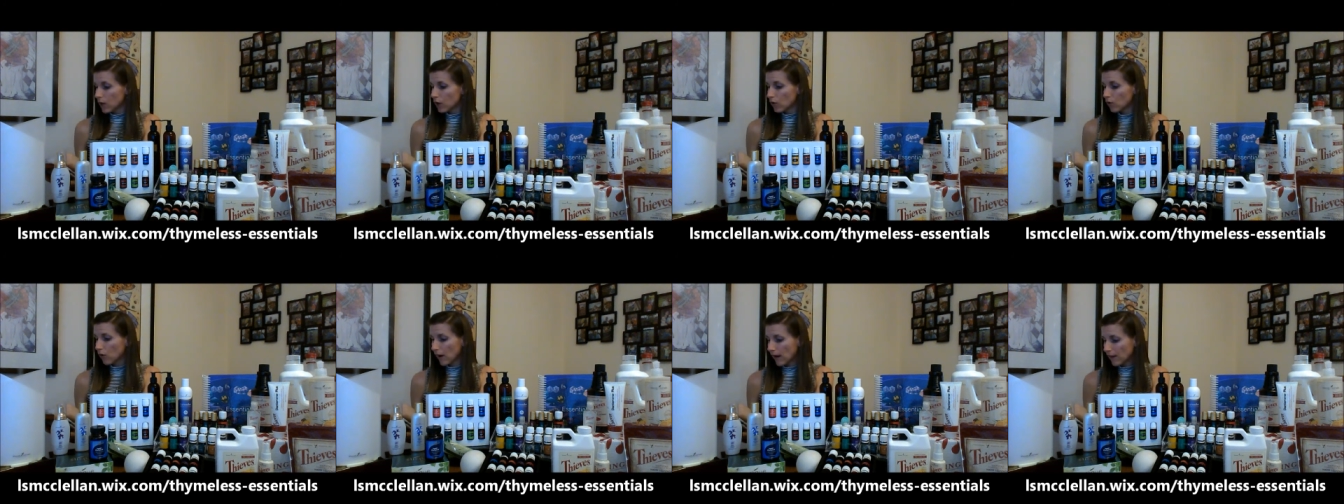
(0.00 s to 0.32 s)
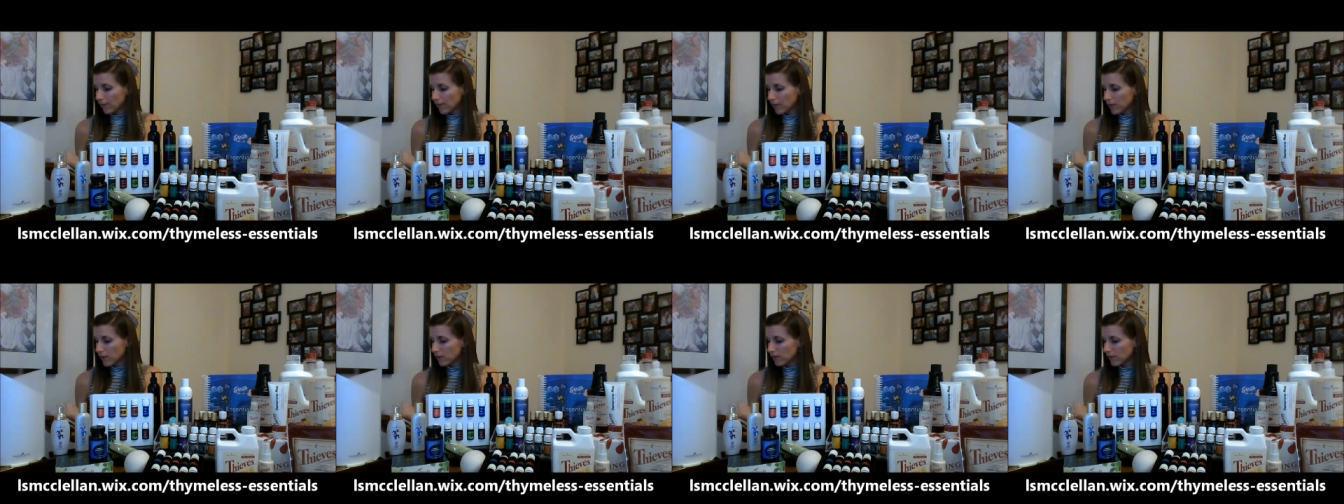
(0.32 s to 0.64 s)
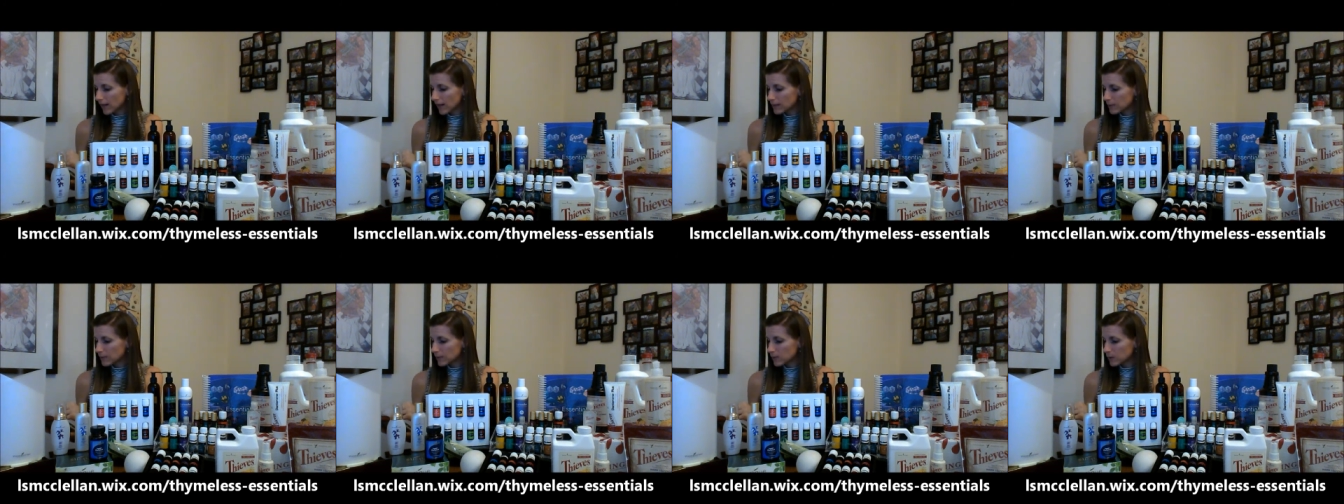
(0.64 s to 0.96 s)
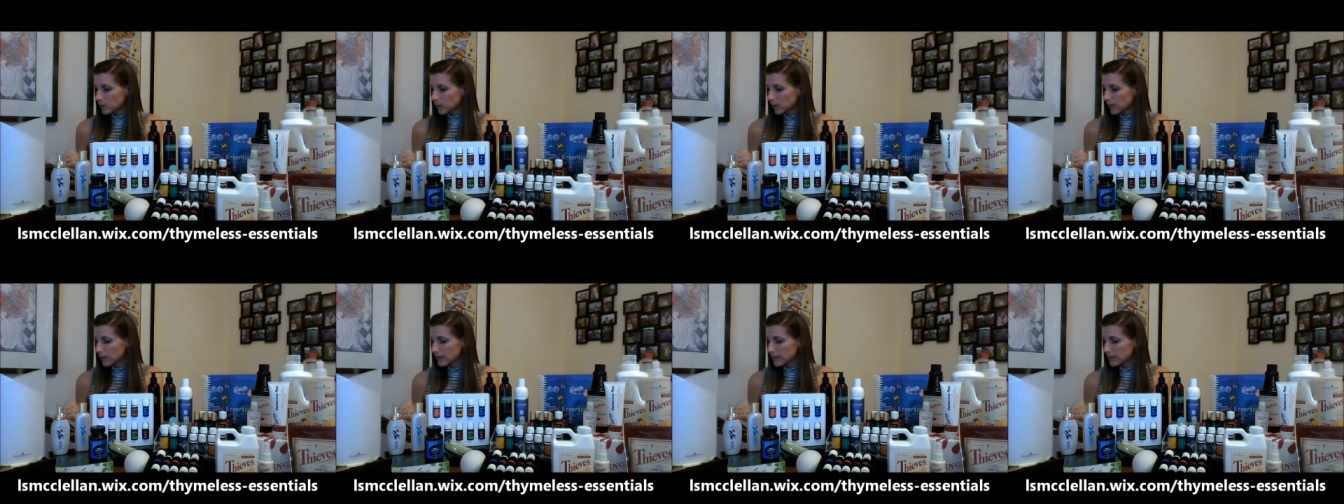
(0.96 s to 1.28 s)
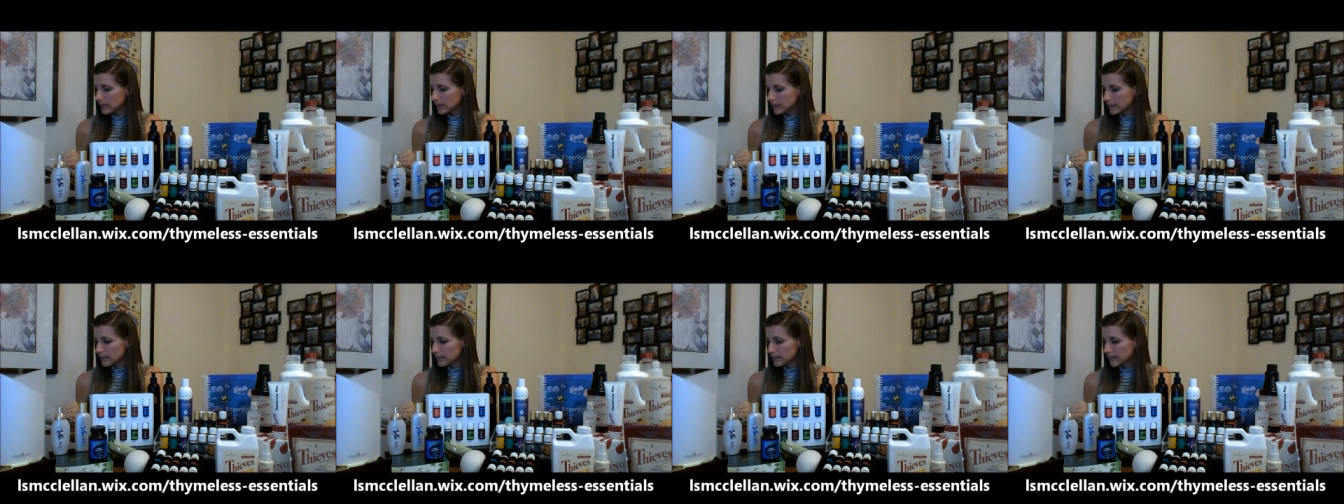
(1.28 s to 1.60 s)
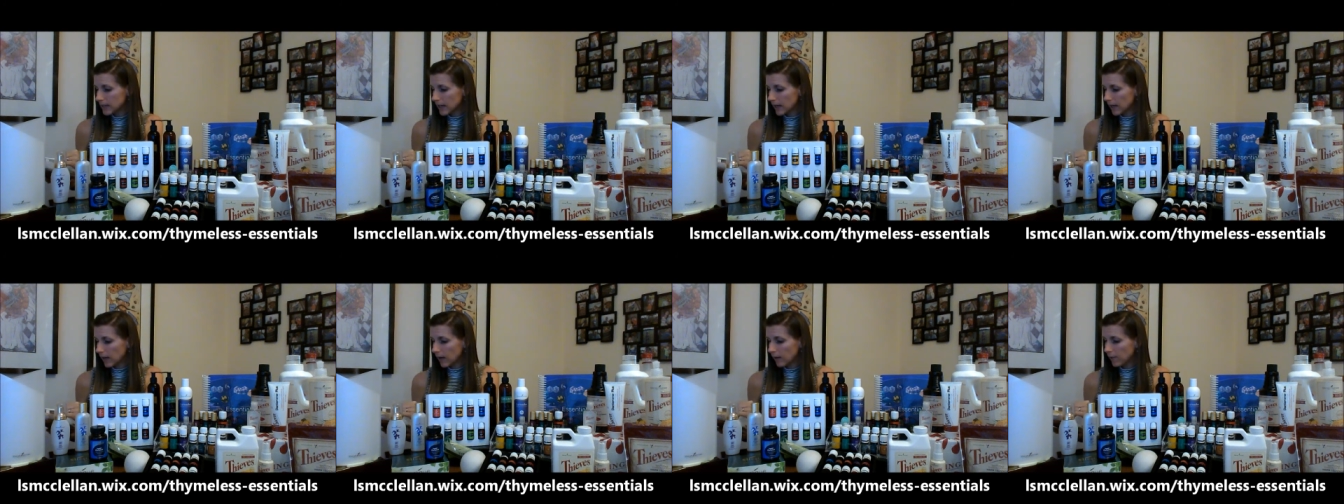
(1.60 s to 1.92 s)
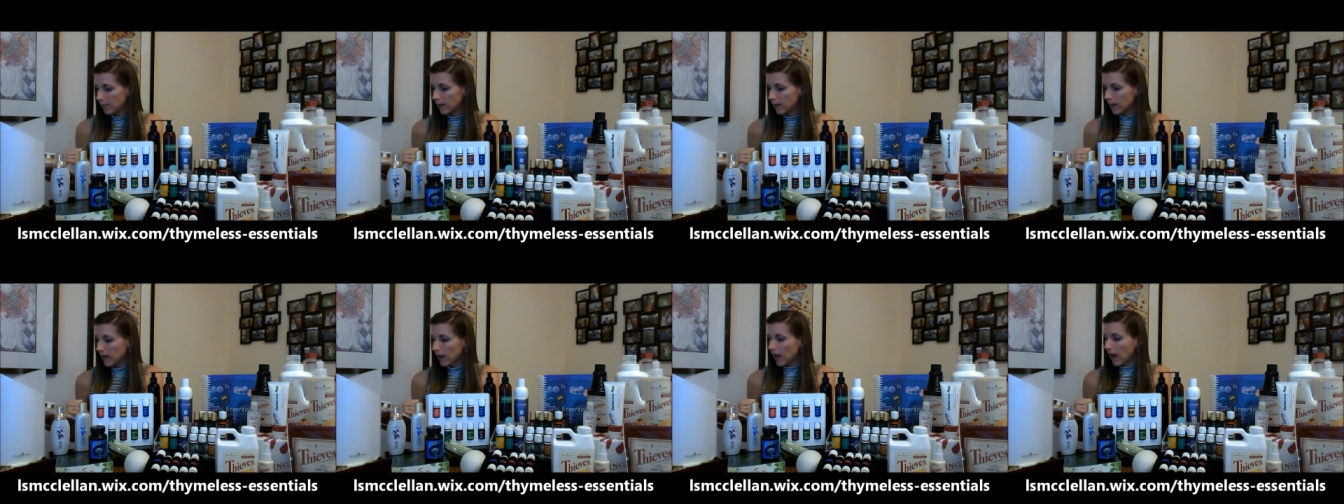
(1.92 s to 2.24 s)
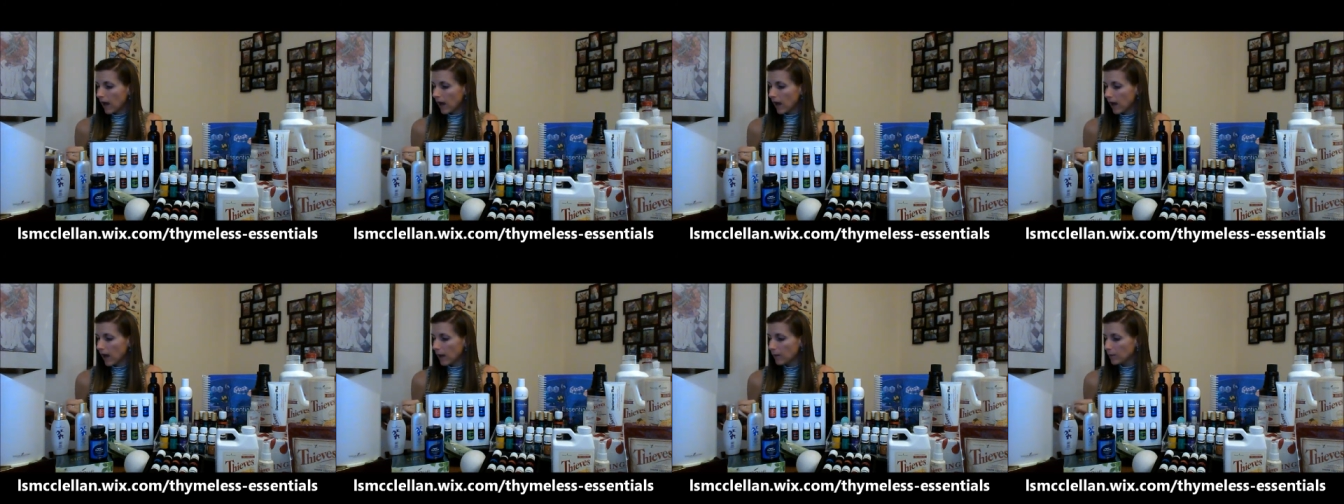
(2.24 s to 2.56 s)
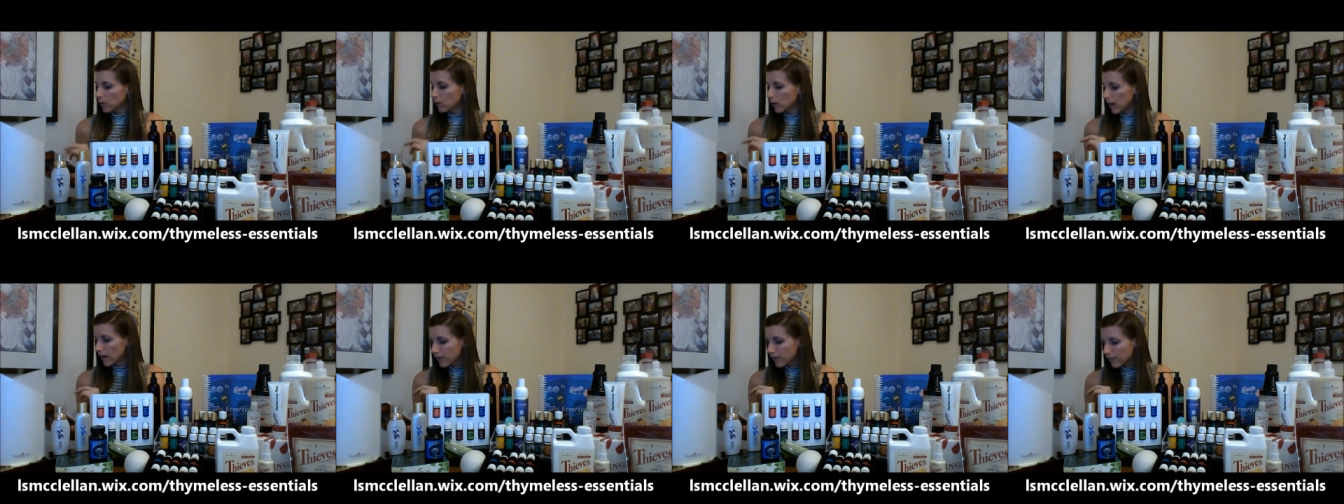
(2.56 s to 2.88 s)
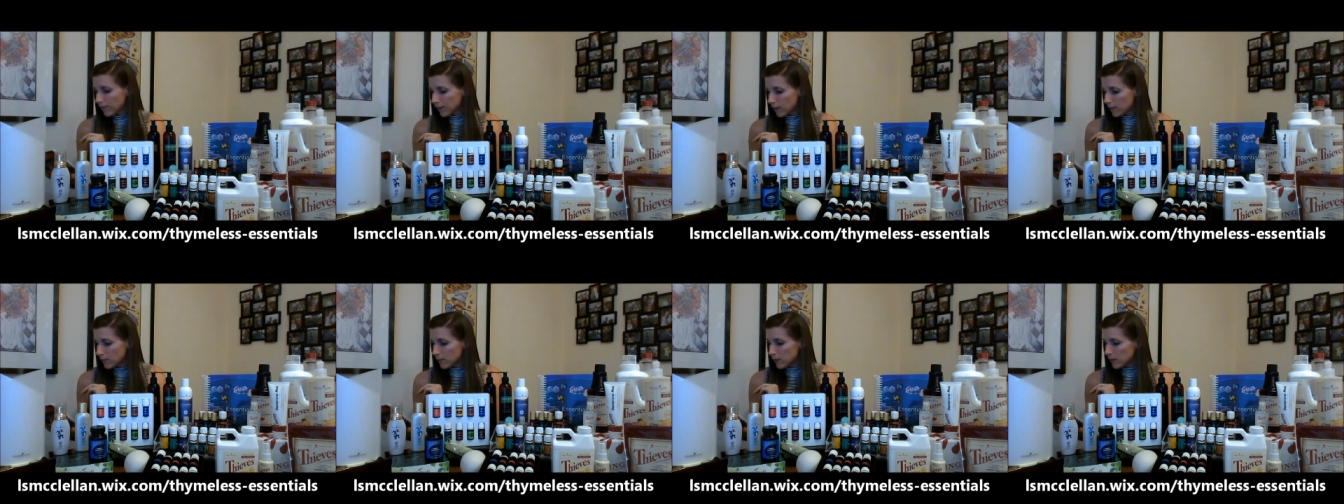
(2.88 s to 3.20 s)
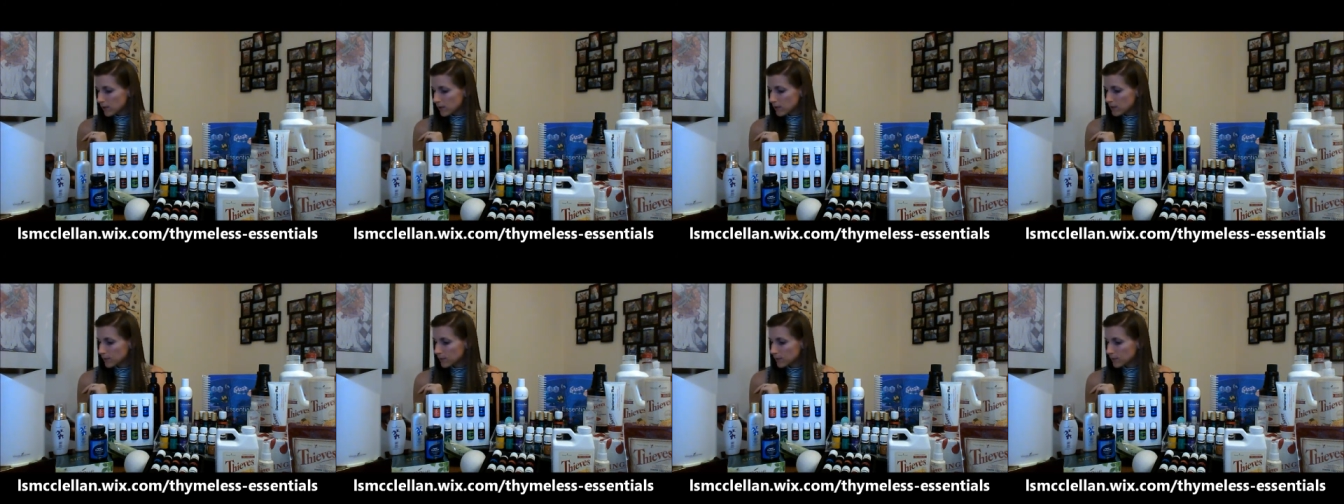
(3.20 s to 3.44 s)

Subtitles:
great for the respiratory system, great for immune